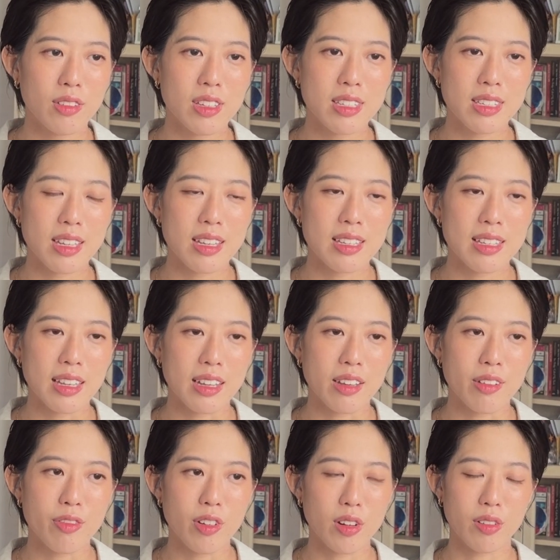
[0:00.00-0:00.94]
things, like
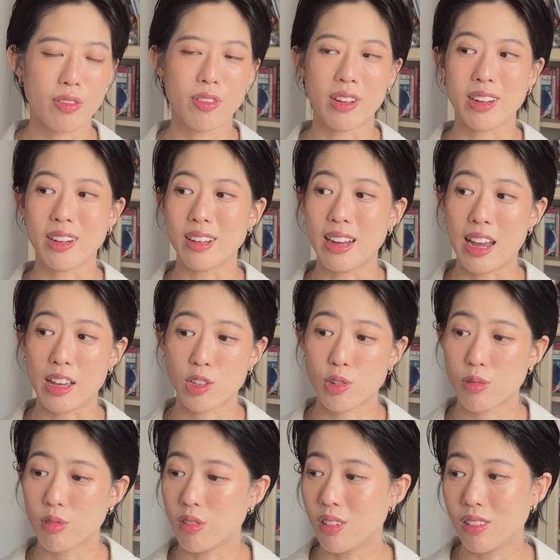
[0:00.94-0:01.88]
in front of like
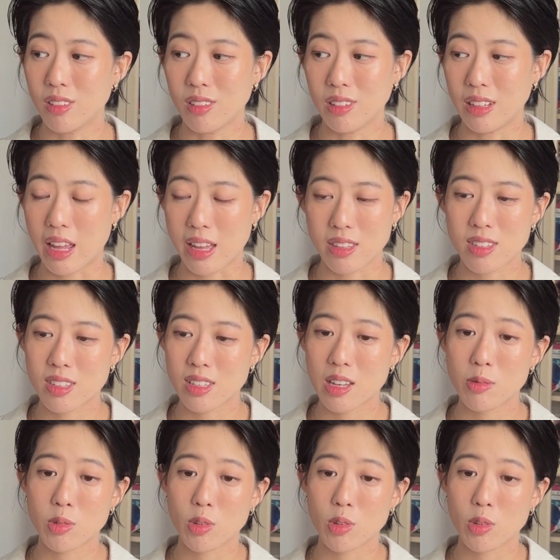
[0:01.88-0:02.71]
natural landscapes.